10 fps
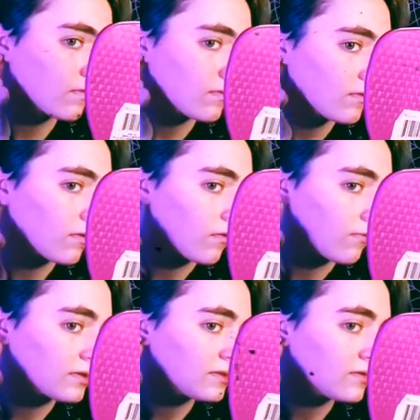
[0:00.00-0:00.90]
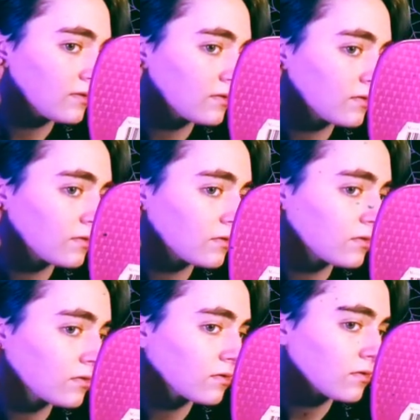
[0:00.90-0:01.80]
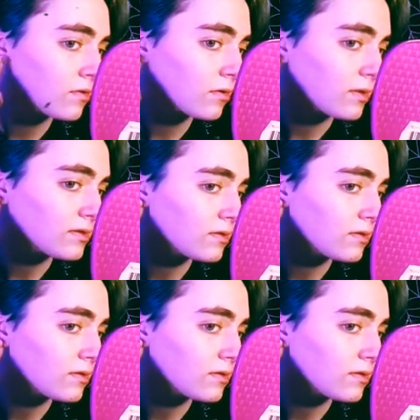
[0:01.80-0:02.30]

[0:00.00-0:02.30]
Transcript: Oh, missed it. I missed it.